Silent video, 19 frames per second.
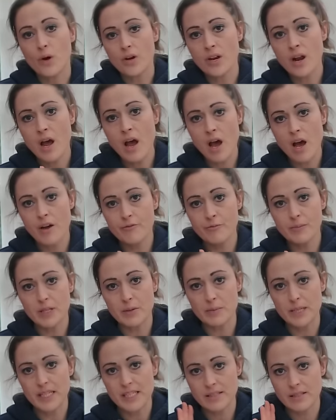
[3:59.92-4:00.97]
one and a half
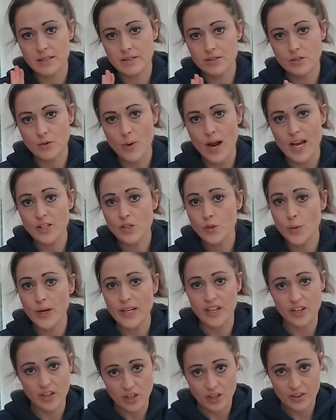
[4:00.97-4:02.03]
millimeter squared
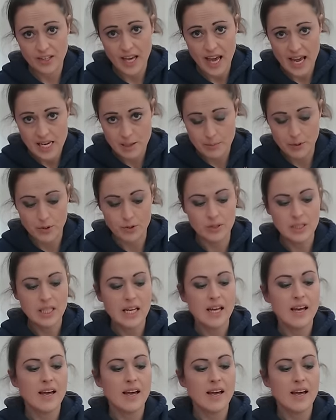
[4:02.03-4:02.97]
twin and earth cable,